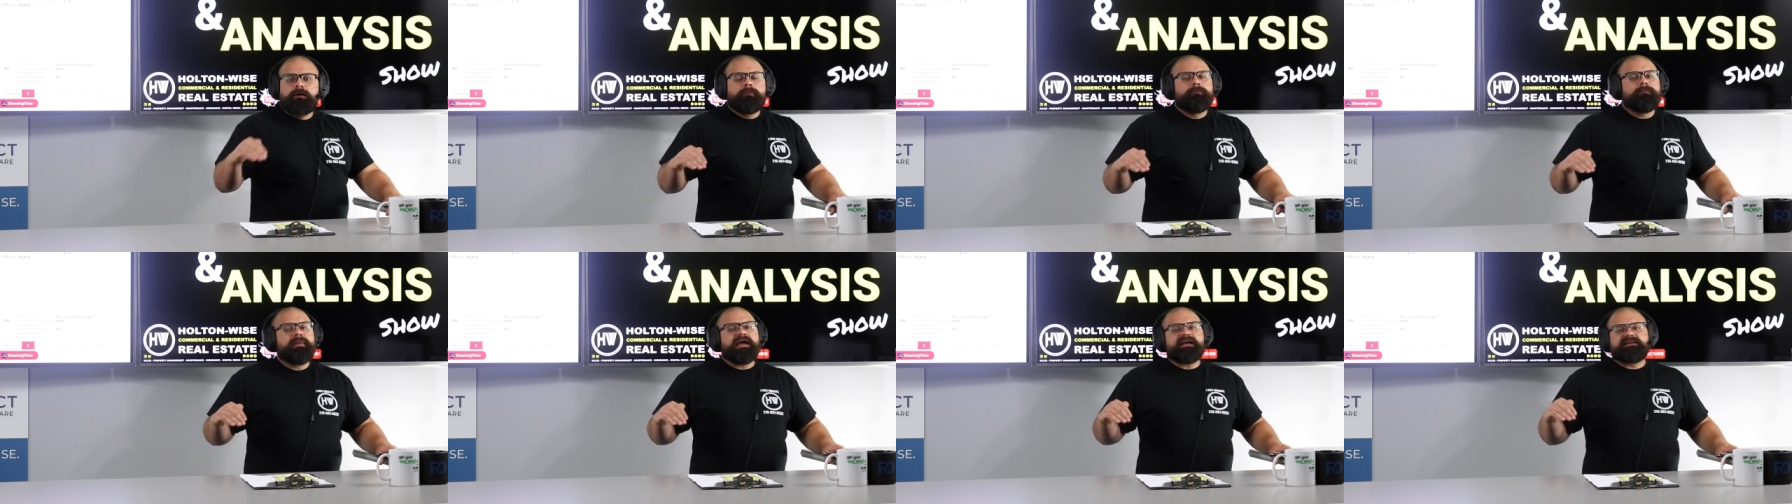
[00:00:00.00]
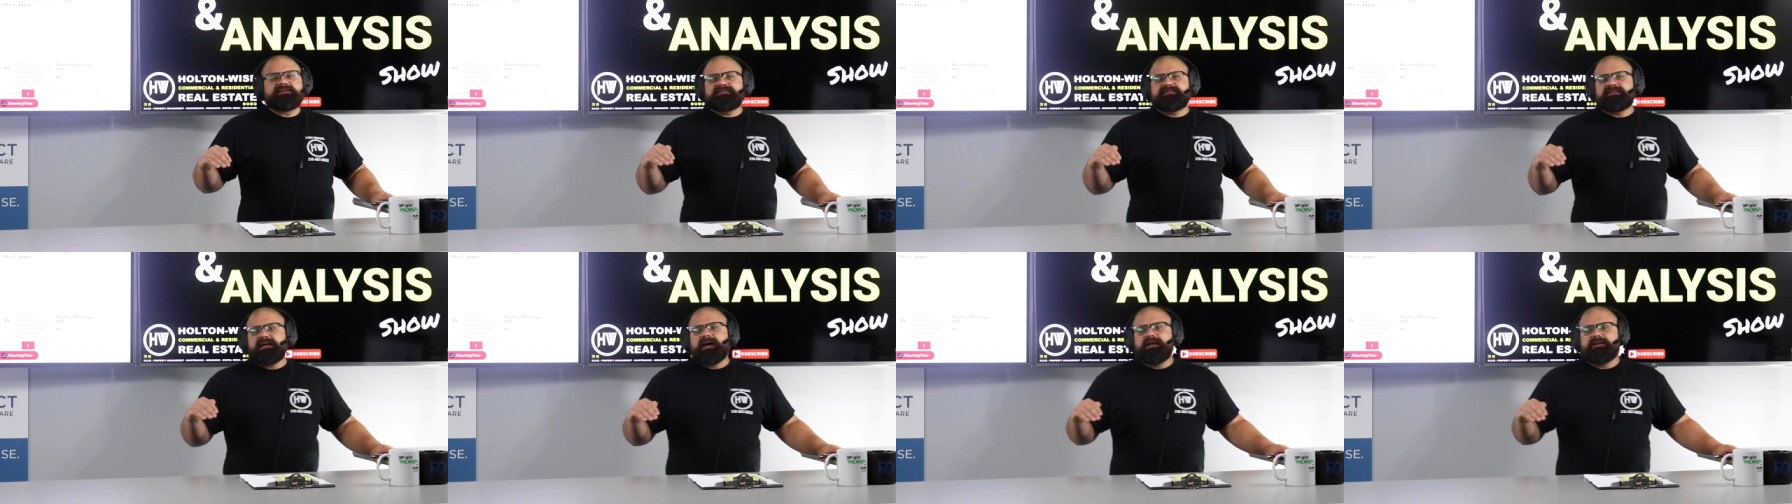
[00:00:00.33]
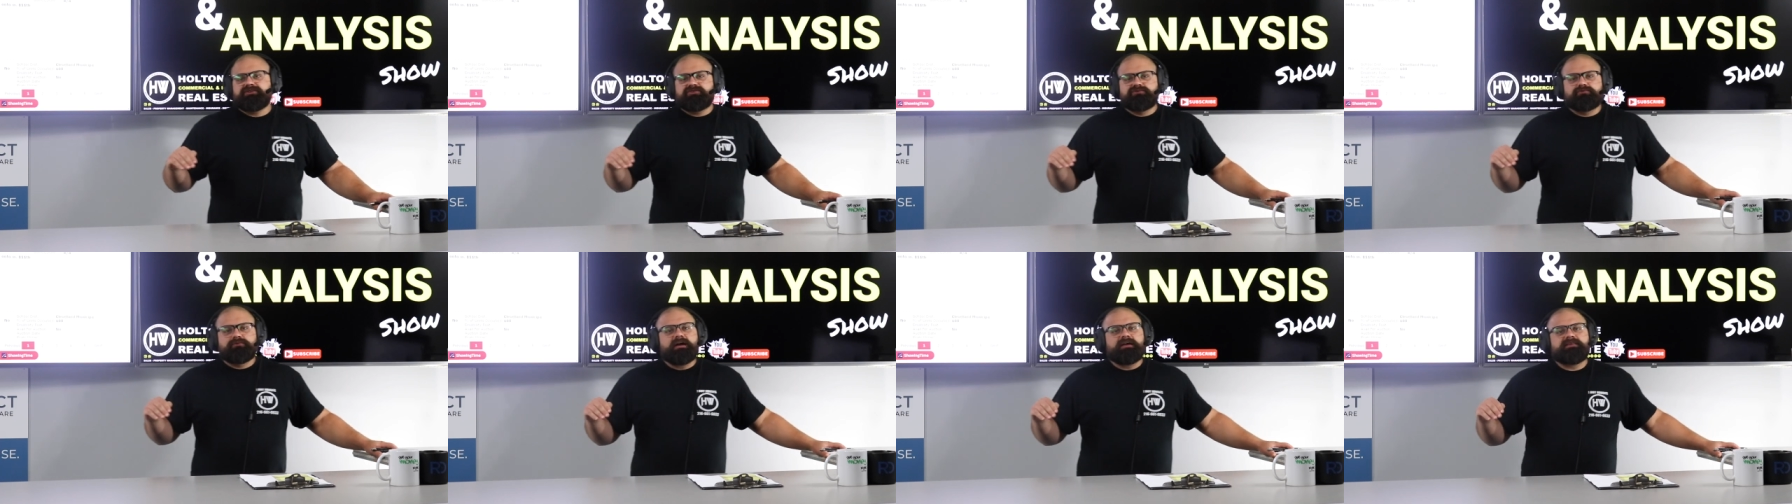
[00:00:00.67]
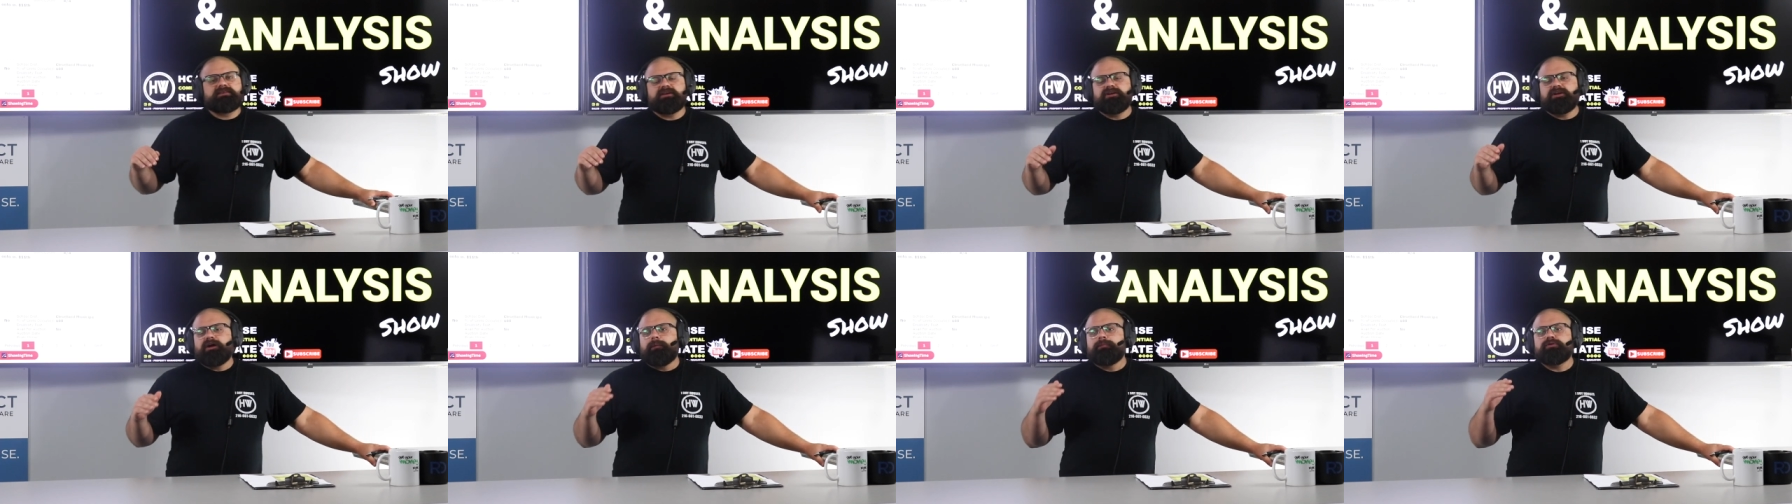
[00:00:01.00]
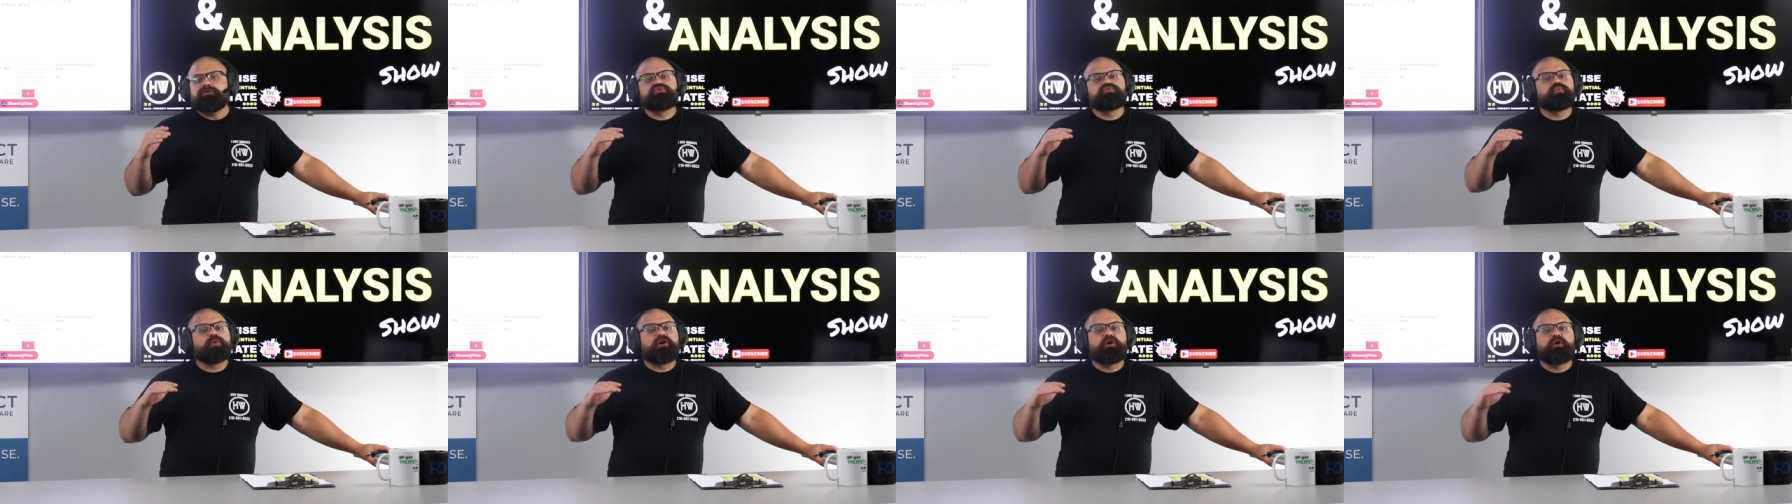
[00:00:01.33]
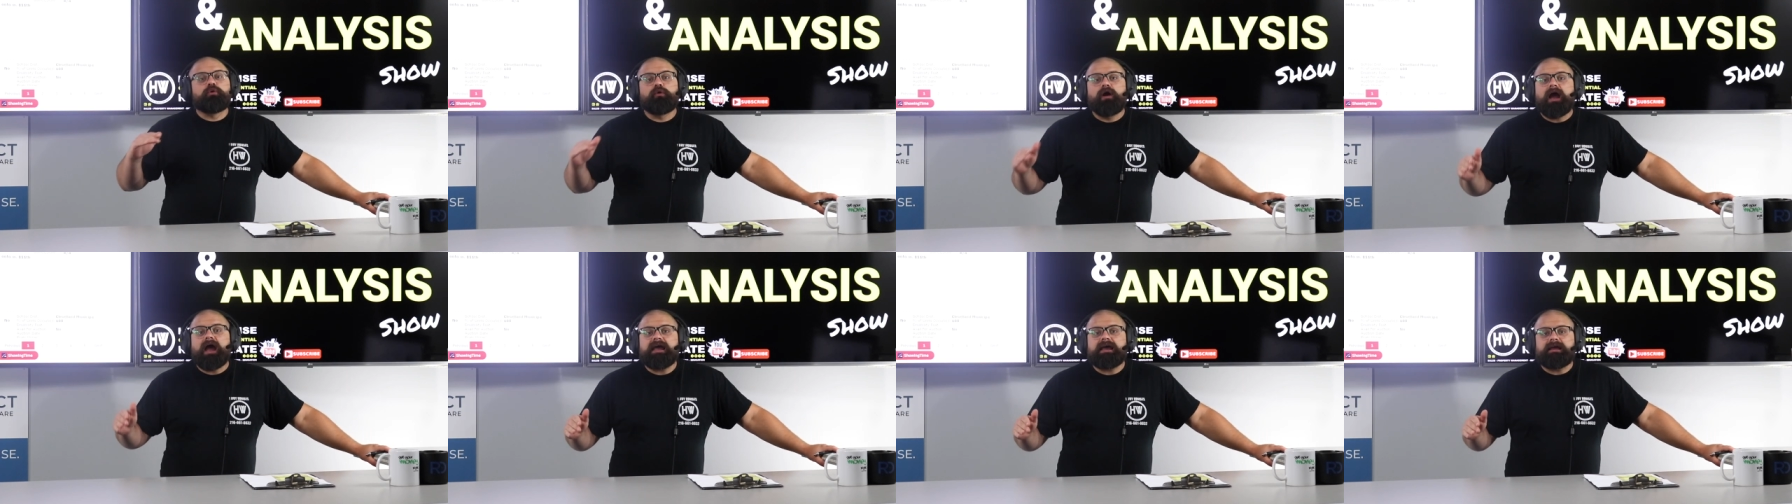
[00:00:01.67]
make sense, right? The numbers were
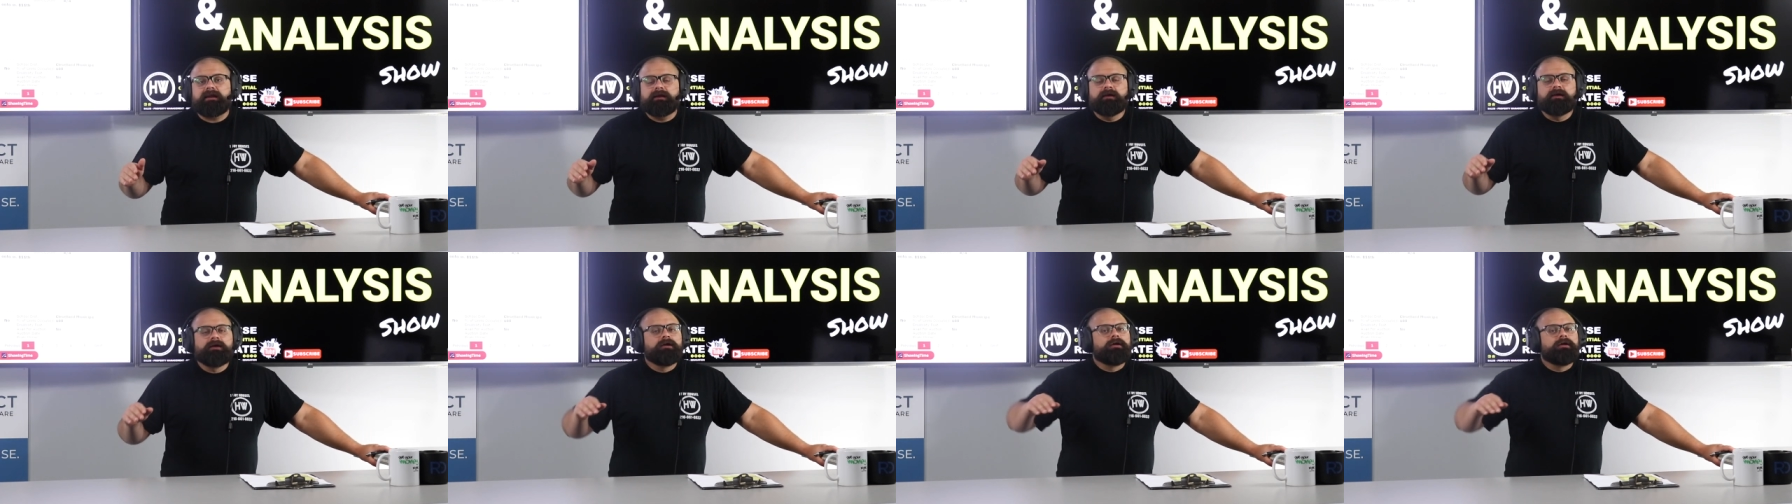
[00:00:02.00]
great.